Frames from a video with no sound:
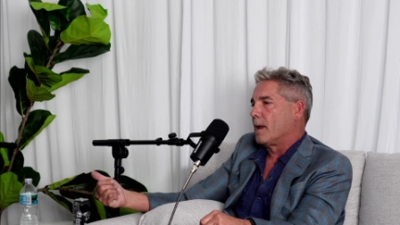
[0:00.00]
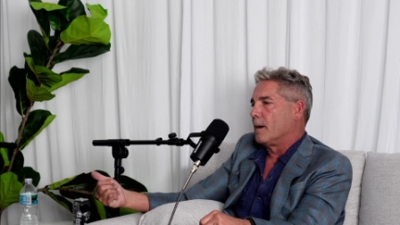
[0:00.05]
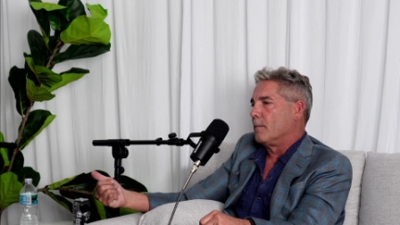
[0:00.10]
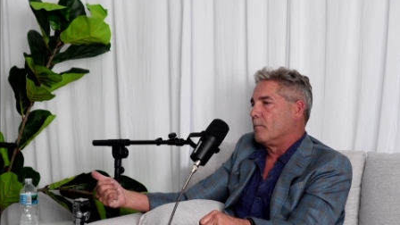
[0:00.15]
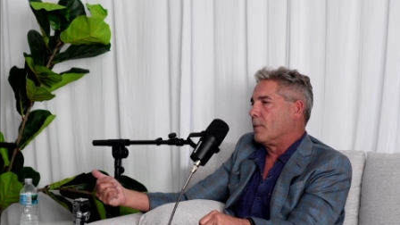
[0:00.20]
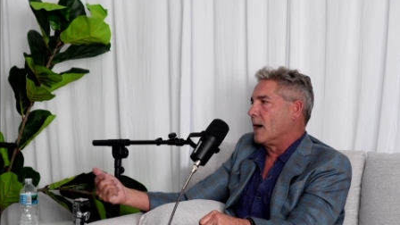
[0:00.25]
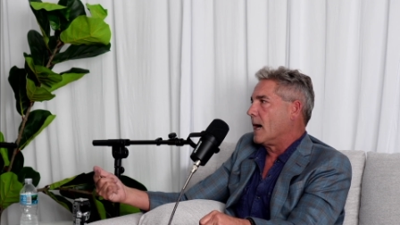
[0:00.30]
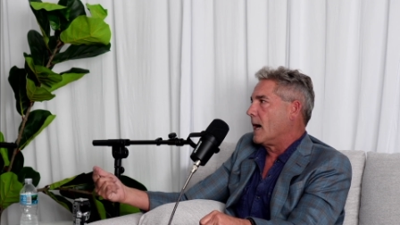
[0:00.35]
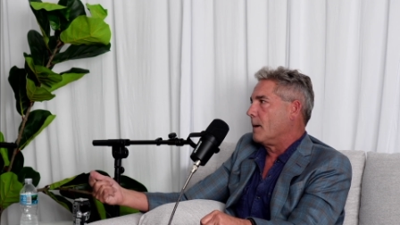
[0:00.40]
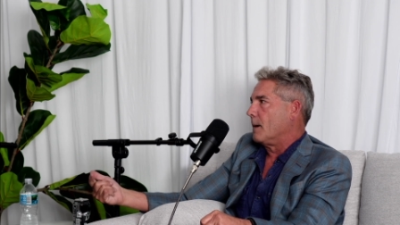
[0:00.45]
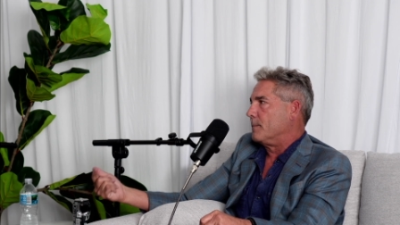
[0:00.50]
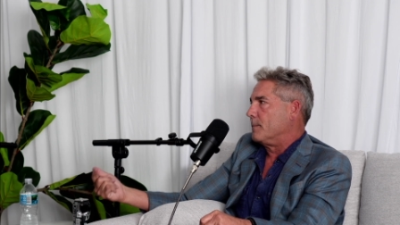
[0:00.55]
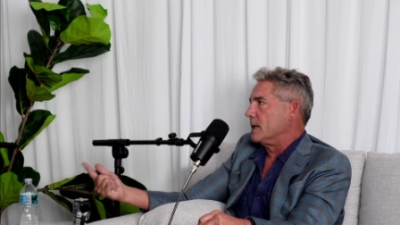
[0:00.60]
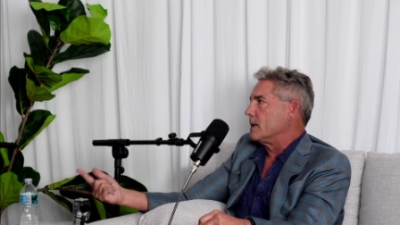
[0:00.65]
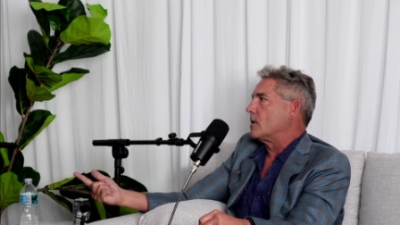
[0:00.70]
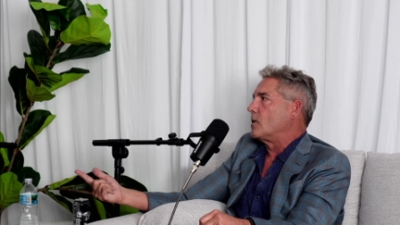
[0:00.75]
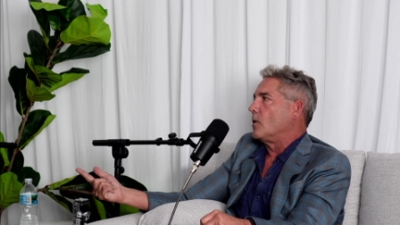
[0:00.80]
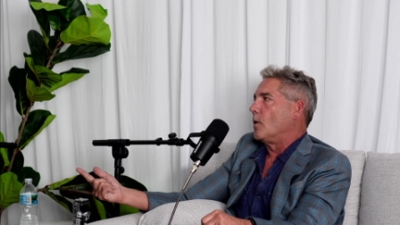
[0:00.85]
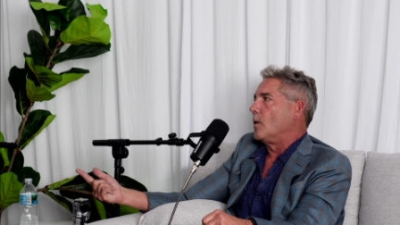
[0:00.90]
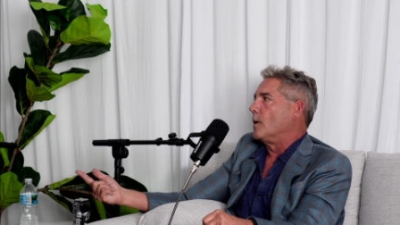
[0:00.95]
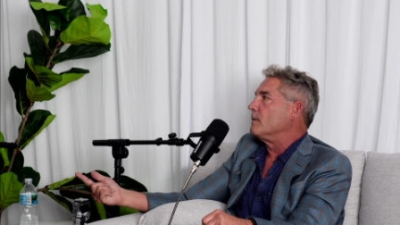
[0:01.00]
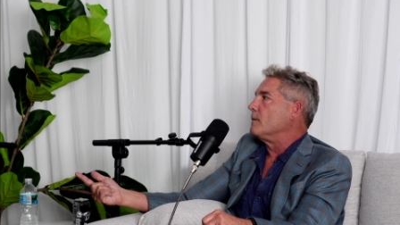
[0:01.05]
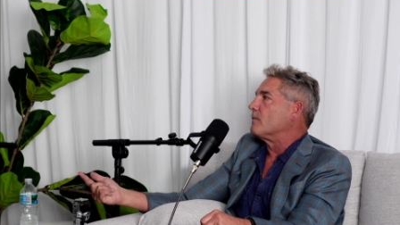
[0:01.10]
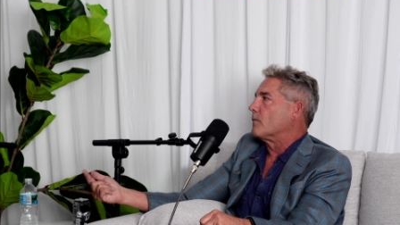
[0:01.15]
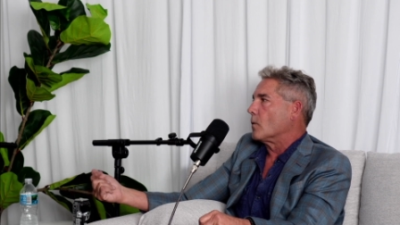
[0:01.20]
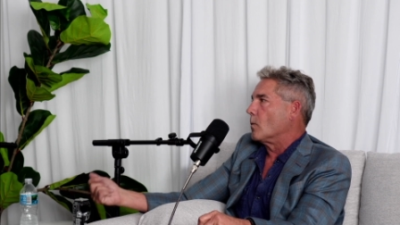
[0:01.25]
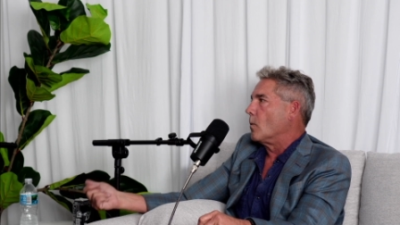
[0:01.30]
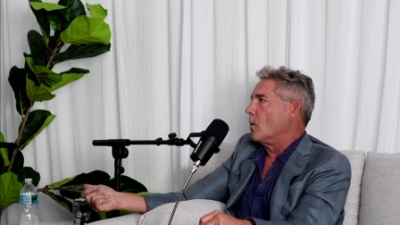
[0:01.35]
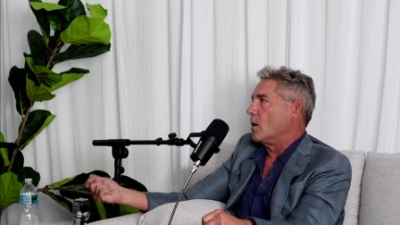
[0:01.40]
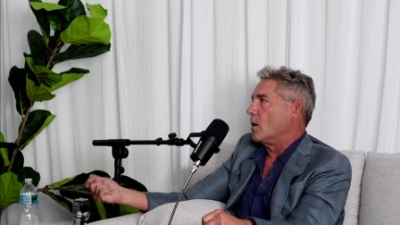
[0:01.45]
buy Bitcoin for
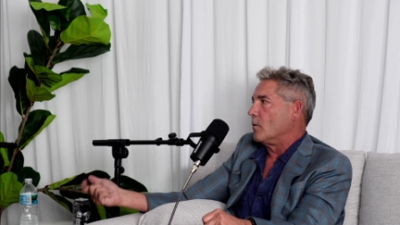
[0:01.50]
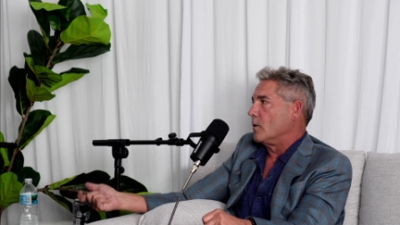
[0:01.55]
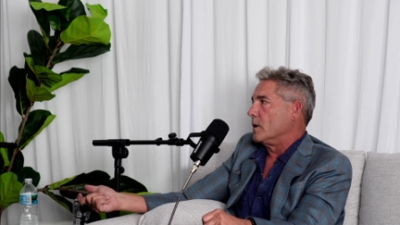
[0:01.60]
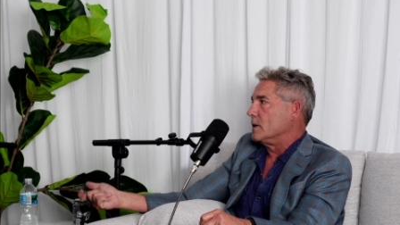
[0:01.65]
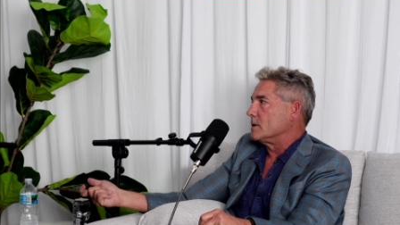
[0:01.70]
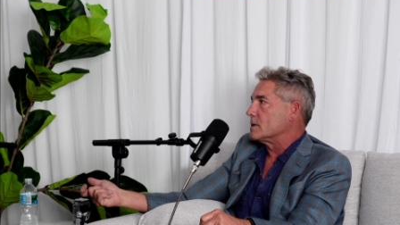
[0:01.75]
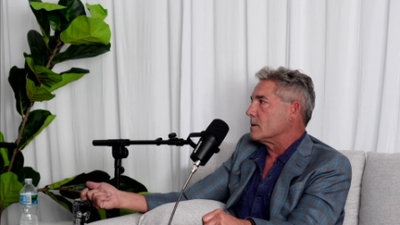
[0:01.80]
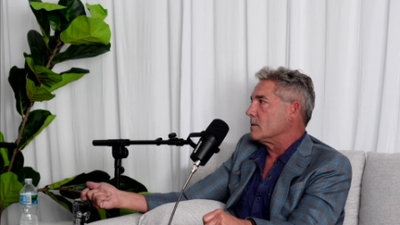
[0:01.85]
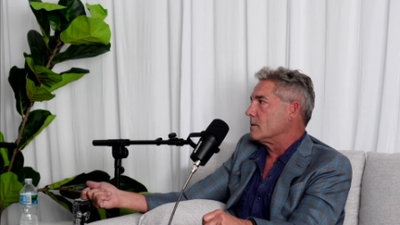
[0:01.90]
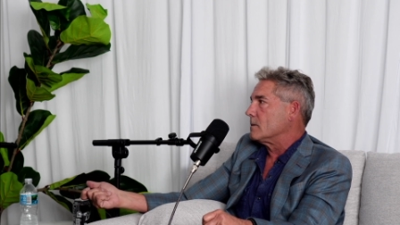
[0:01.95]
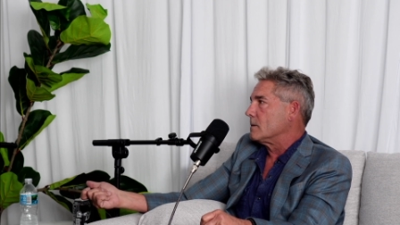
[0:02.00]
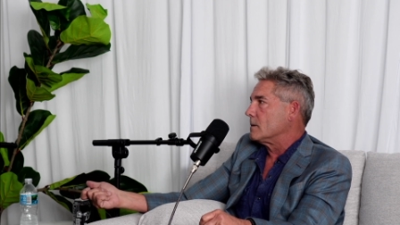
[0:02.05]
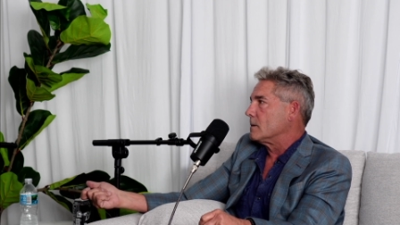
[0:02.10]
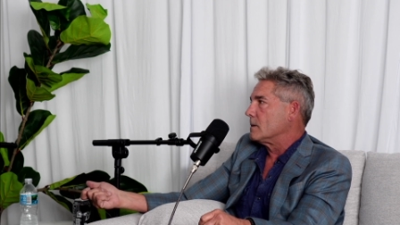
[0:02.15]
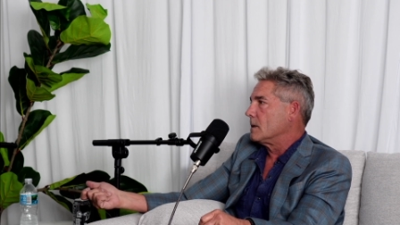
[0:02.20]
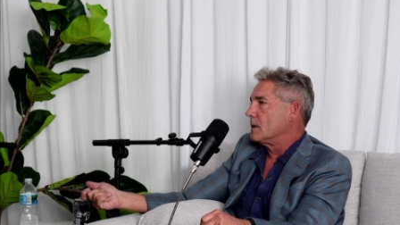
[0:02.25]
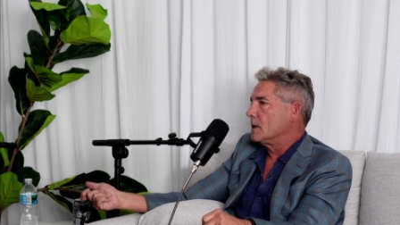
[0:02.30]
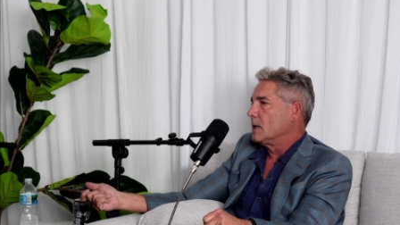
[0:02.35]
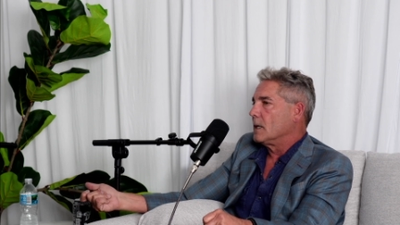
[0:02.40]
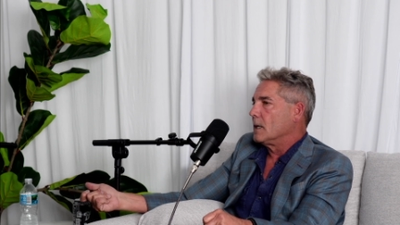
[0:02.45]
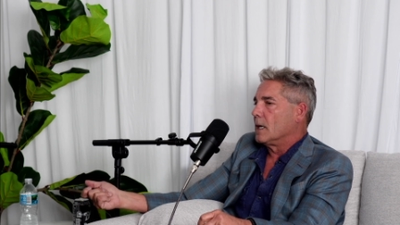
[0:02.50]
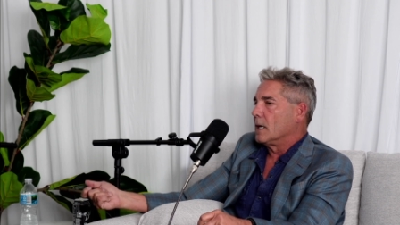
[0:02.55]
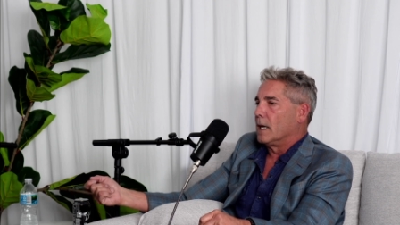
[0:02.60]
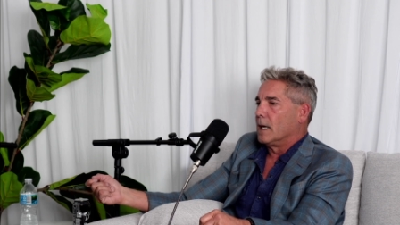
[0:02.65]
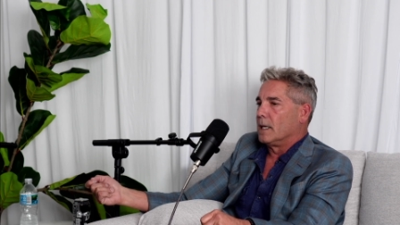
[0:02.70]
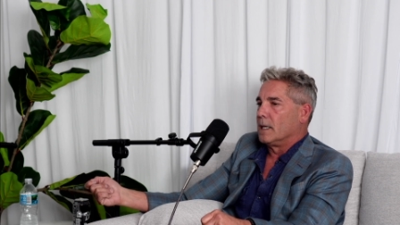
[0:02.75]
one reason, and